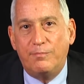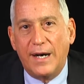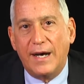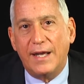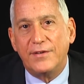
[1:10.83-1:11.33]

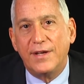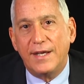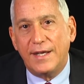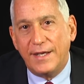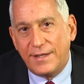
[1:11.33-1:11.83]
But
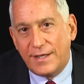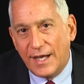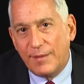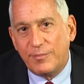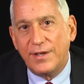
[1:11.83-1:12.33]
he
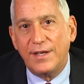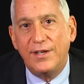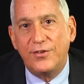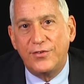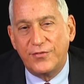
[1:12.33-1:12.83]
kept
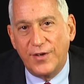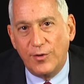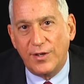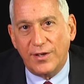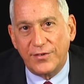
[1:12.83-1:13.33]
his
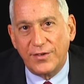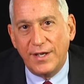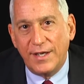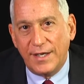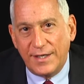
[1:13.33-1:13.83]
focus.
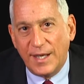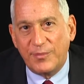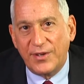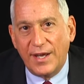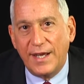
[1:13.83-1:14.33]
He
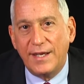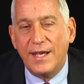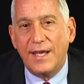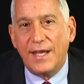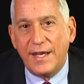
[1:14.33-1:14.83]
kept saying,
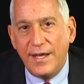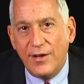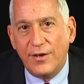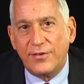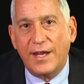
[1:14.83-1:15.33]

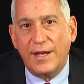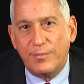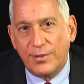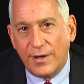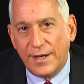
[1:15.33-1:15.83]
here's a
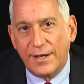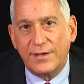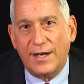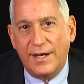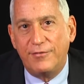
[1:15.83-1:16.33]

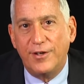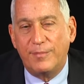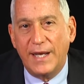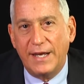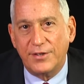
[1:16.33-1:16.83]
product I feel
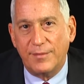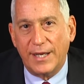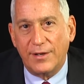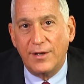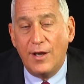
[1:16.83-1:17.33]
passionate
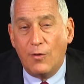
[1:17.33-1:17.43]
about.